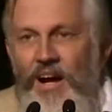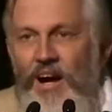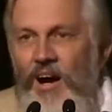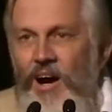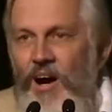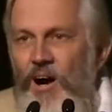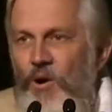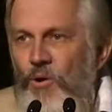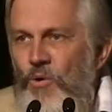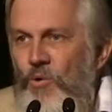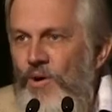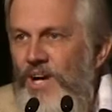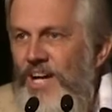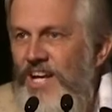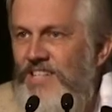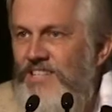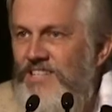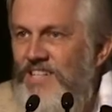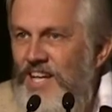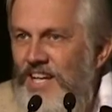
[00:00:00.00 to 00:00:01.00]
how
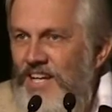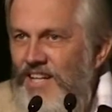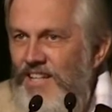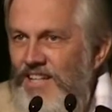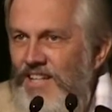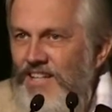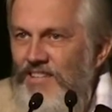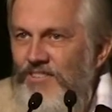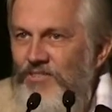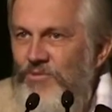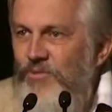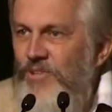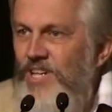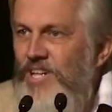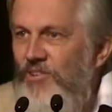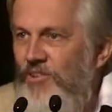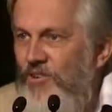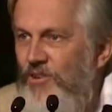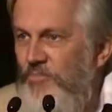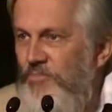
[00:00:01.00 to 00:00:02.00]
exactly to
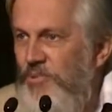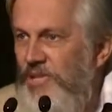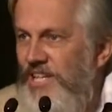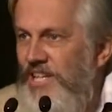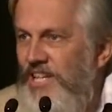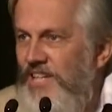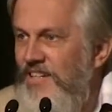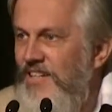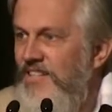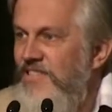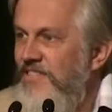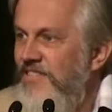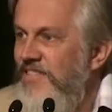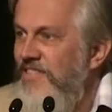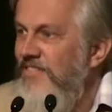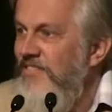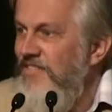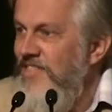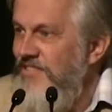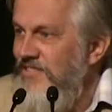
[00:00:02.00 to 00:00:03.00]
incorporate this
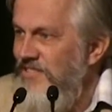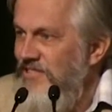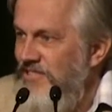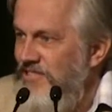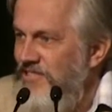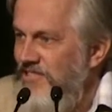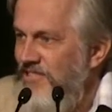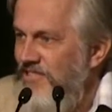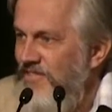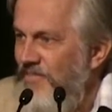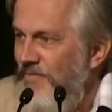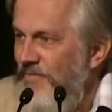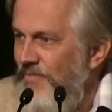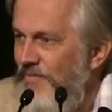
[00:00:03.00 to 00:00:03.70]
in research?